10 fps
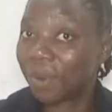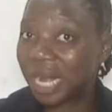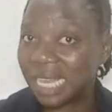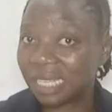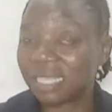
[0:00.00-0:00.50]

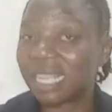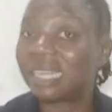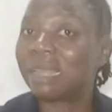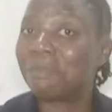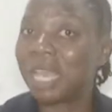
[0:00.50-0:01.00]
Please
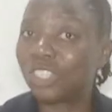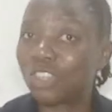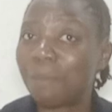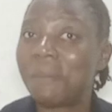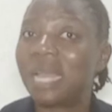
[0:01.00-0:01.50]
let the
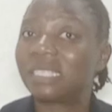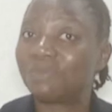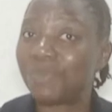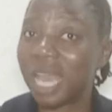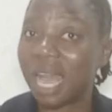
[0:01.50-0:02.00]
measurements
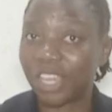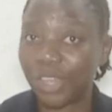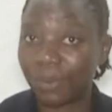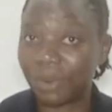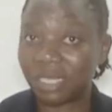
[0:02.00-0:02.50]
be
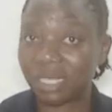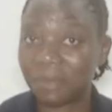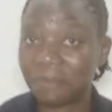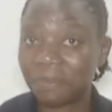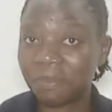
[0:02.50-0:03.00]
accurate,
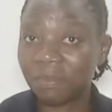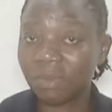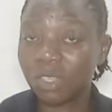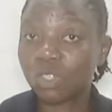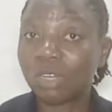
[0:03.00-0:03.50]

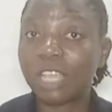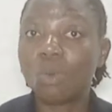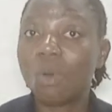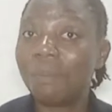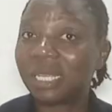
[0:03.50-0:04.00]
so that
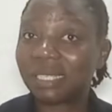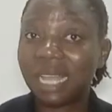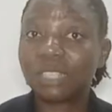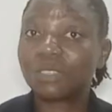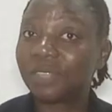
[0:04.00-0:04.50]
you won't
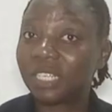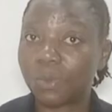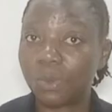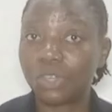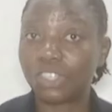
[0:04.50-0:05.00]
miss out of this
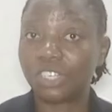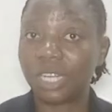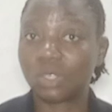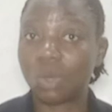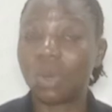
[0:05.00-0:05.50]
production
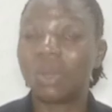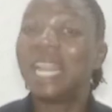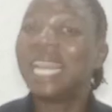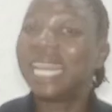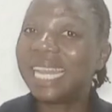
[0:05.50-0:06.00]
at all.
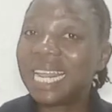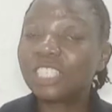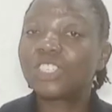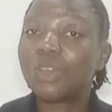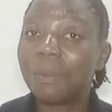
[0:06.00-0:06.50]

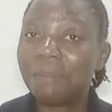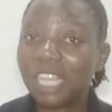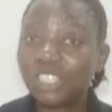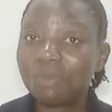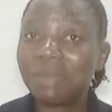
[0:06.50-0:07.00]
Let your
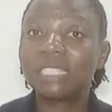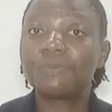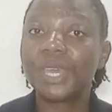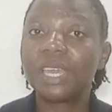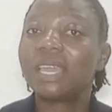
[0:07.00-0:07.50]
measurements
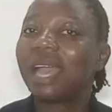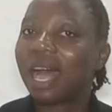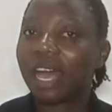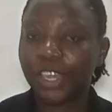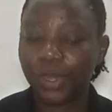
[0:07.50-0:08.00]
be
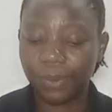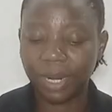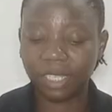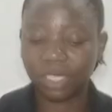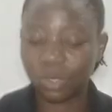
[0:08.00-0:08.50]

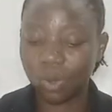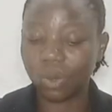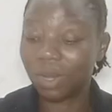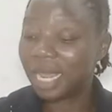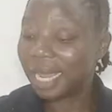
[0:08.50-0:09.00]
accurate.
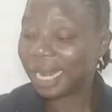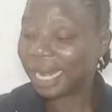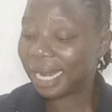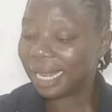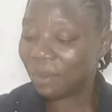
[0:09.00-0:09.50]
So
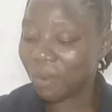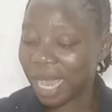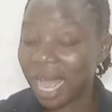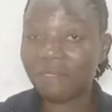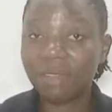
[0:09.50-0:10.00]

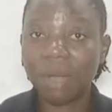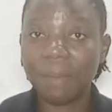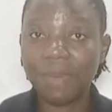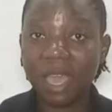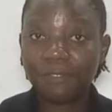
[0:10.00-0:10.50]
we have
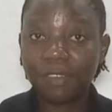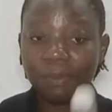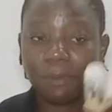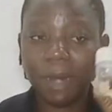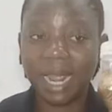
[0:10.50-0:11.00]
our
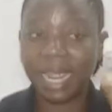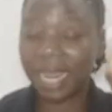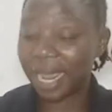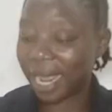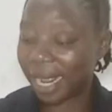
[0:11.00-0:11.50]
perfume right
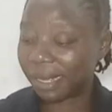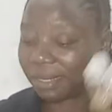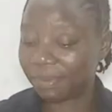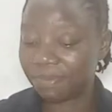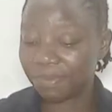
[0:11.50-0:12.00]
here.